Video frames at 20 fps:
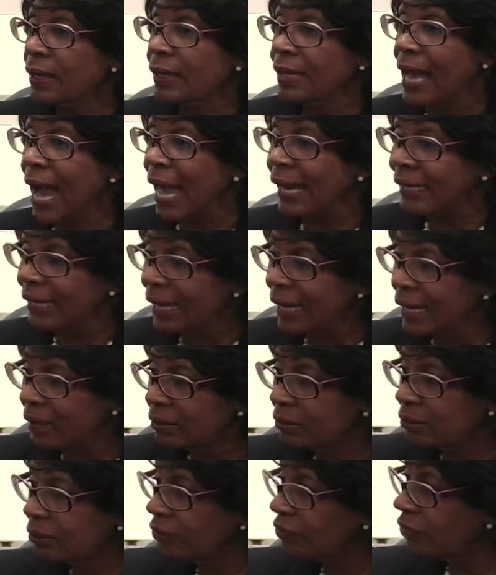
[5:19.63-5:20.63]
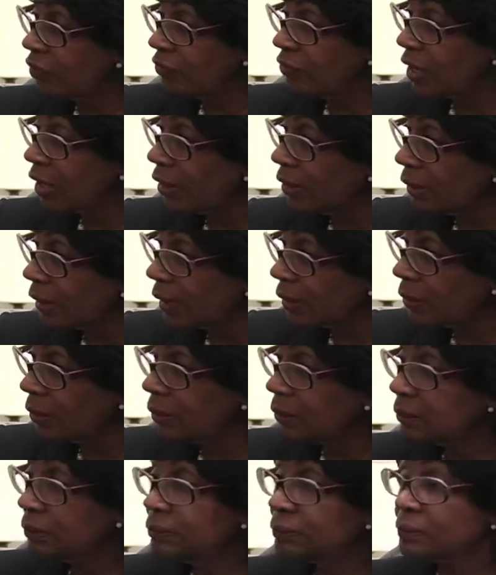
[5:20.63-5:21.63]
got in for very
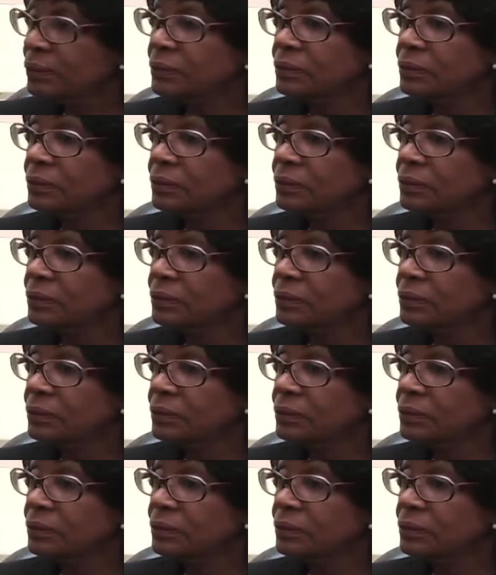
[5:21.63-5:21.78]
little,